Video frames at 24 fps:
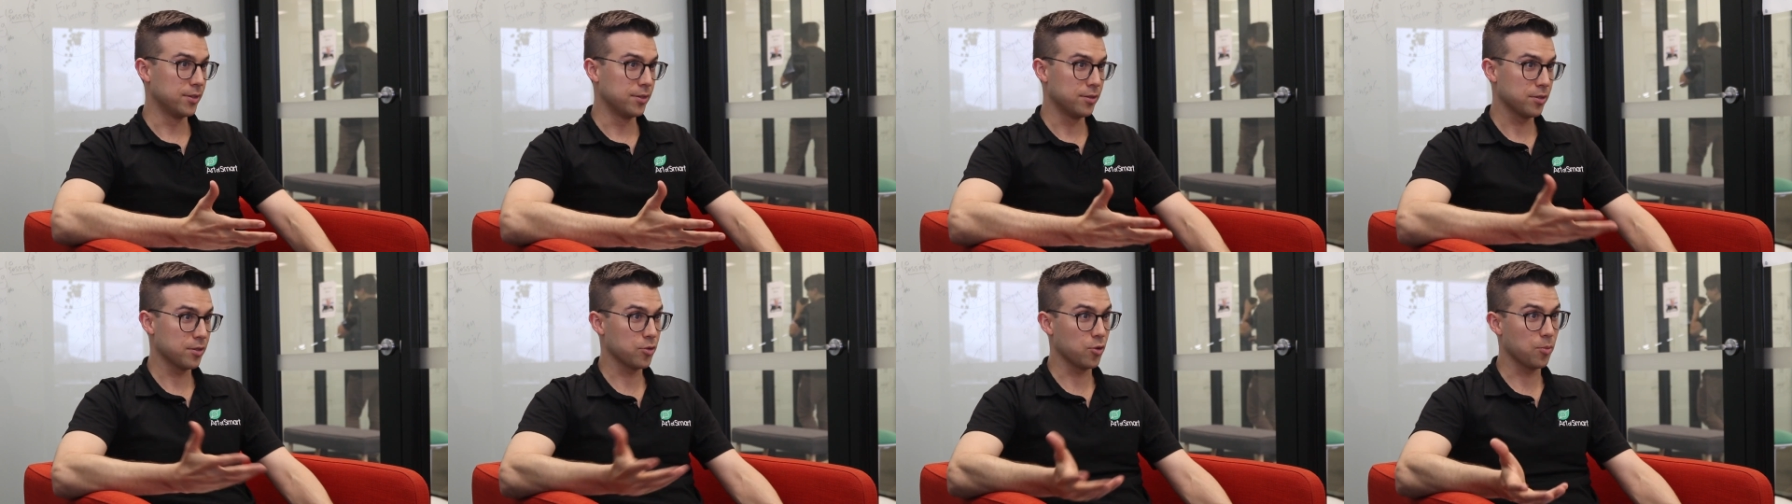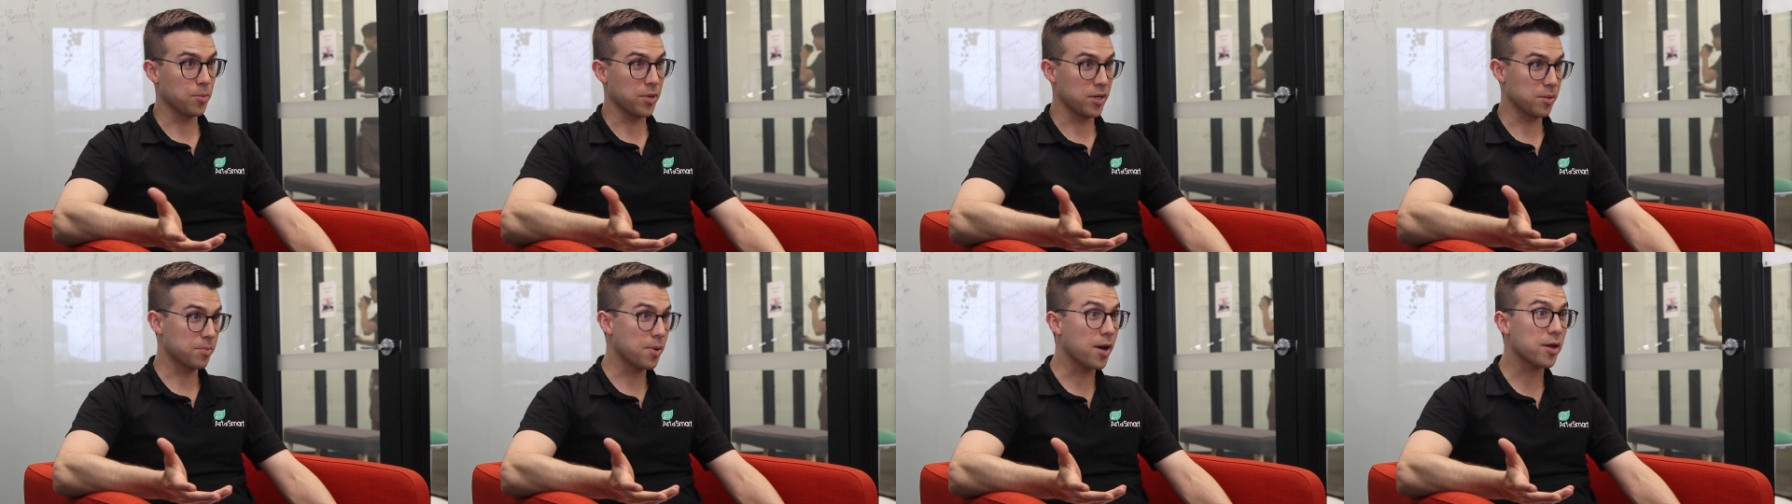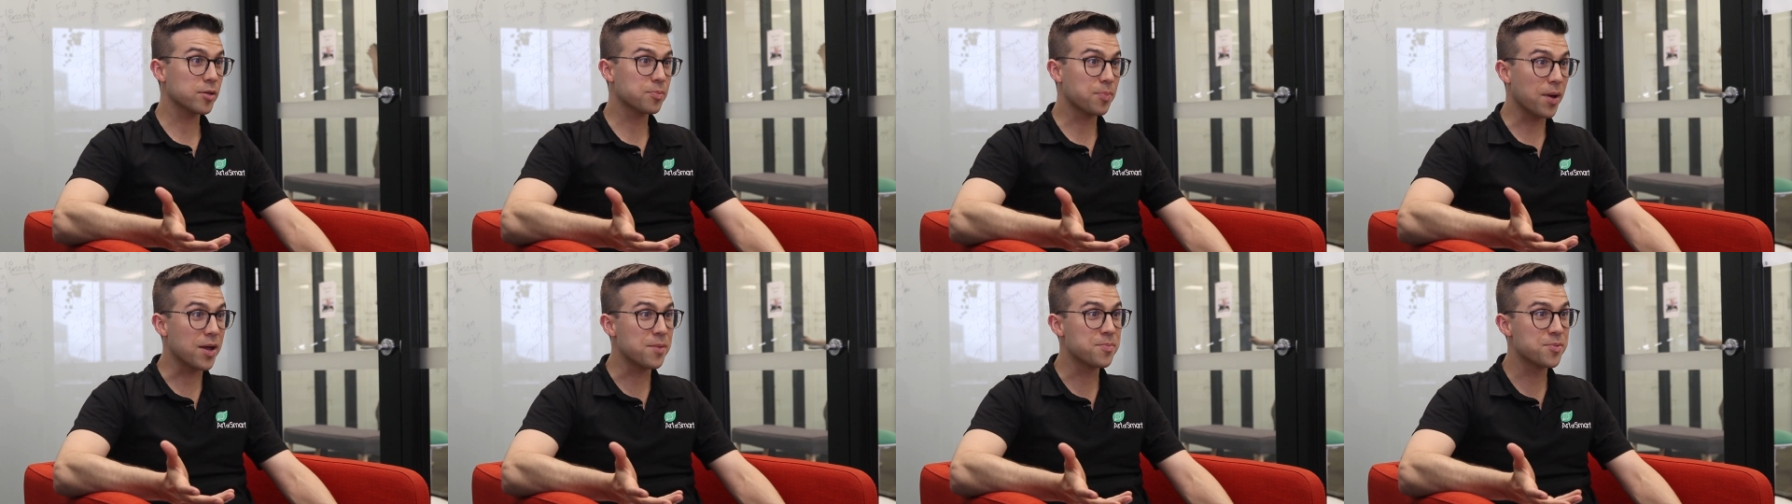there's not many
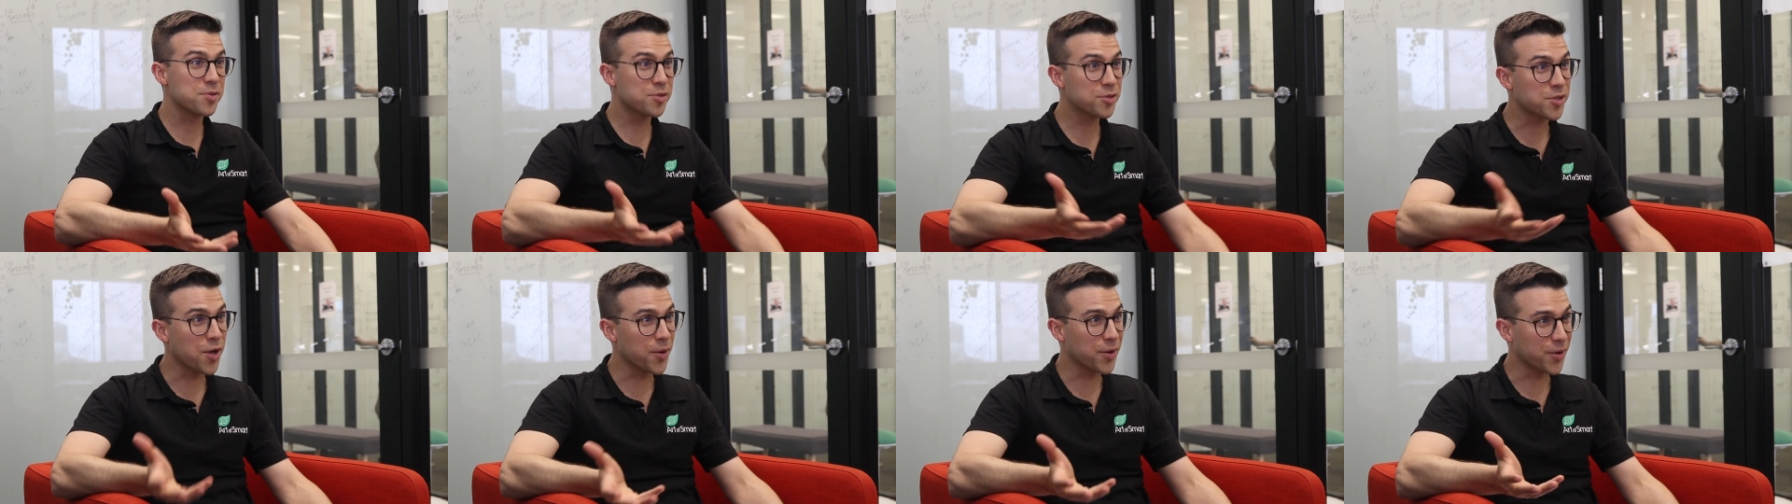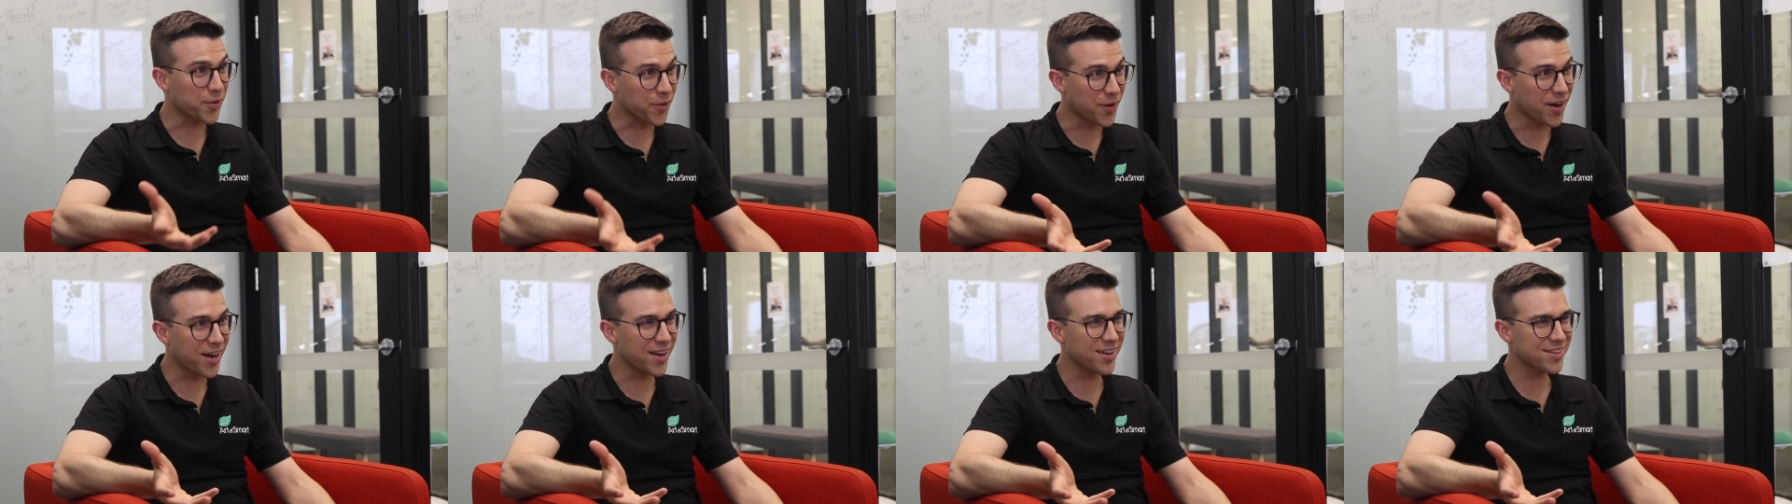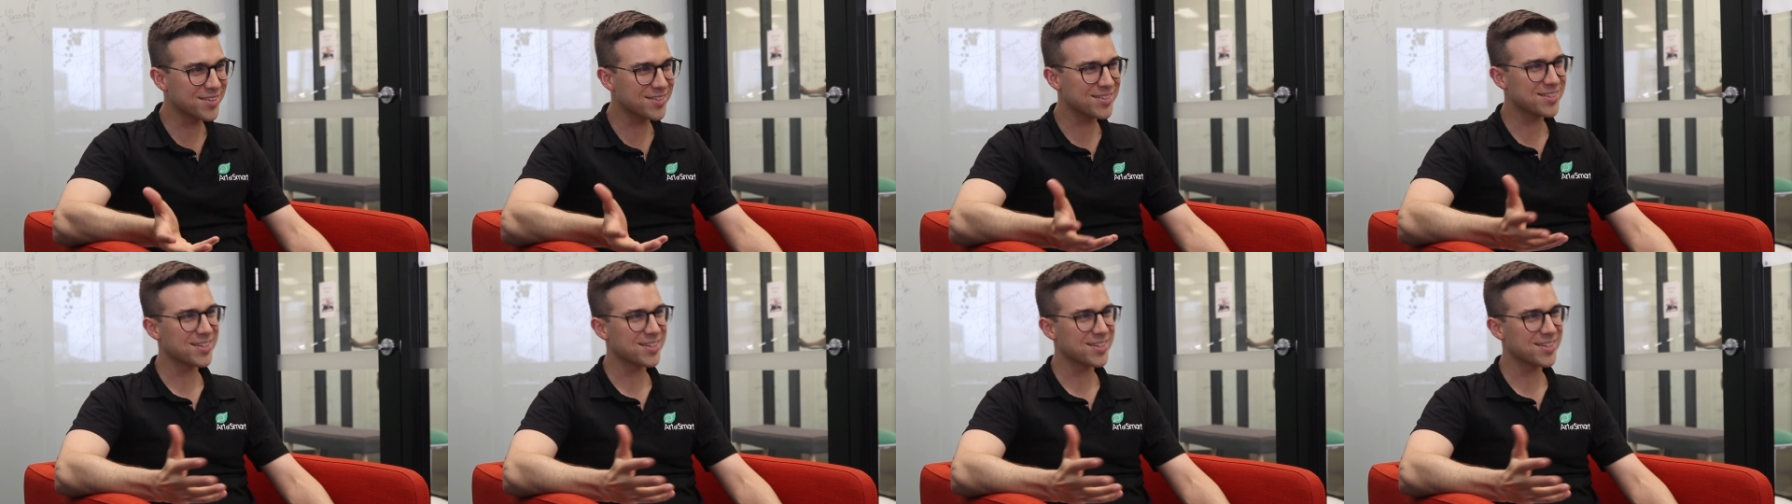past papers going around.